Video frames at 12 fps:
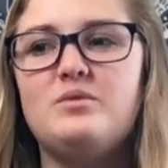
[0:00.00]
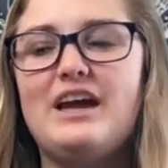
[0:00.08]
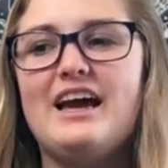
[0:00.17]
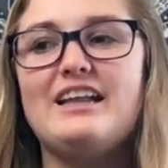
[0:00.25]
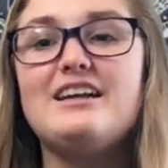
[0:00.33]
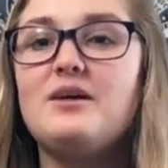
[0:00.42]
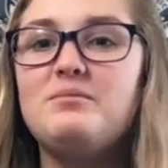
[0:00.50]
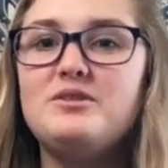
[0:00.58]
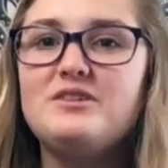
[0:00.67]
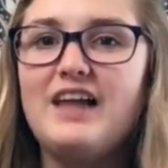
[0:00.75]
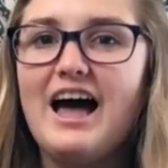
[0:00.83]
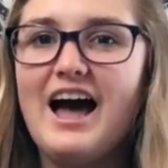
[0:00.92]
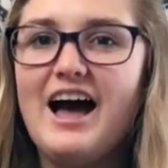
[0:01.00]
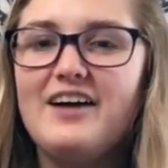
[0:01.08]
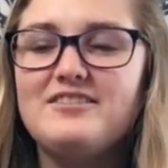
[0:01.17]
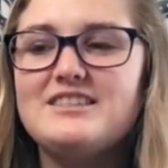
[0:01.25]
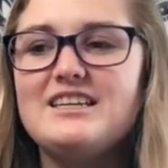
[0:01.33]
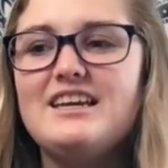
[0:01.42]
We had a couple
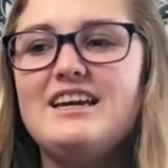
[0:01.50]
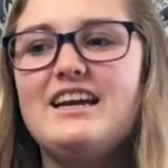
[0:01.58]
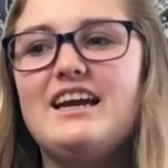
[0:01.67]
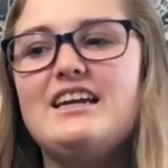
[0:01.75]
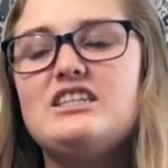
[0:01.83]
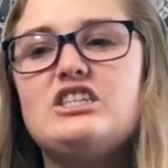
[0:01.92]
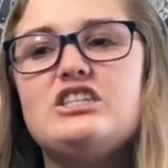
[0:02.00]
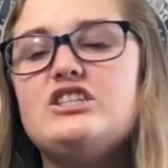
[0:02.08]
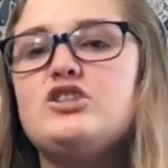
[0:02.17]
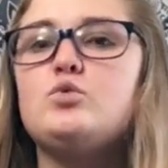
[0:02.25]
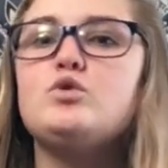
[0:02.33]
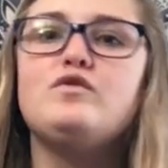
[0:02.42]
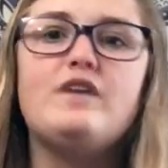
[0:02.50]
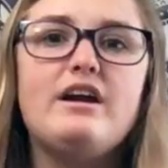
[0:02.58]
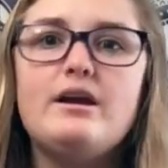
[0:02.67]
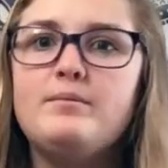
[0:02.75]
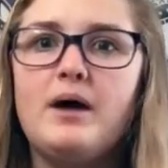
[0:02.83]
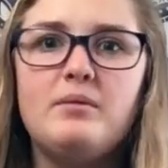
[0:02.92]
laughs, and she just was
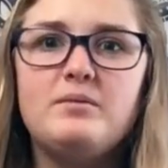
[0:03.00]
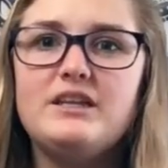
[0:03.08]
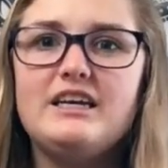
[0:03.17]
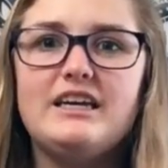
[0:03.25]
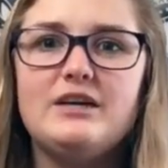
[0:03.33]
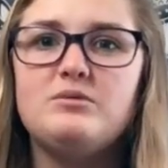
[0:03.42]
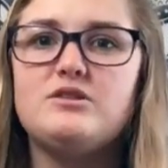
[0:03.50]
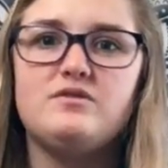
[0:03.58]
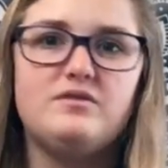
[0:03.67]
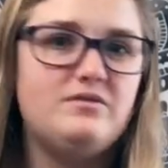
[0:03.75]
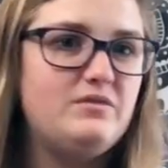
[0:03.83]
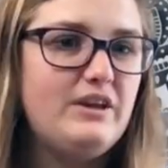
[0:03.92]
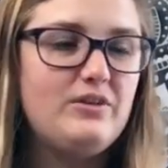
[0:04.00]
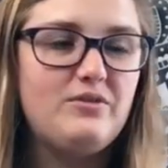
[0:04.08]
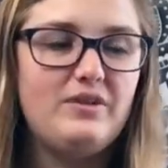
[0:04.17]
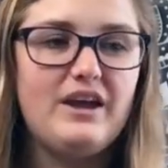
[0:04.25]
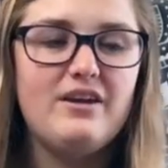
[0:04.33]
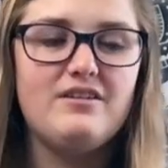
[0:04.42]
very bubbly and was like
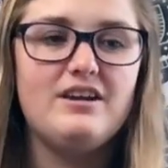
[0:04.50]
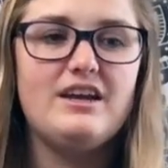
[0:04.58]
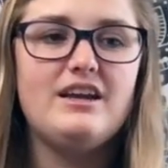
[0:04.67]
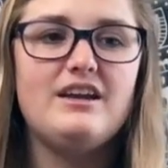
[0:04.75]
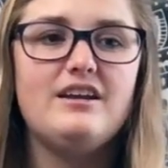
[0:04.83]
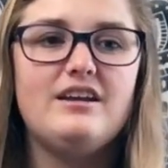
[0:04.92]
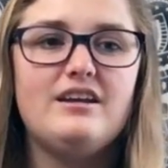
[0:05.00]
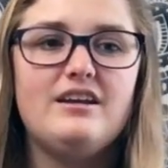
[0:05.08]
very